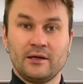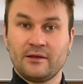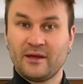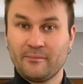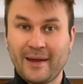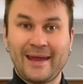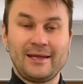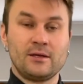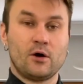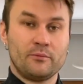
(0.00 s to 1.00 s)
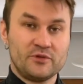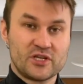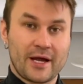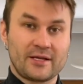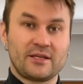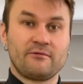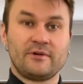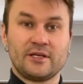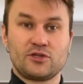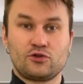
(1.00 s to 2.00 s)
the main objective is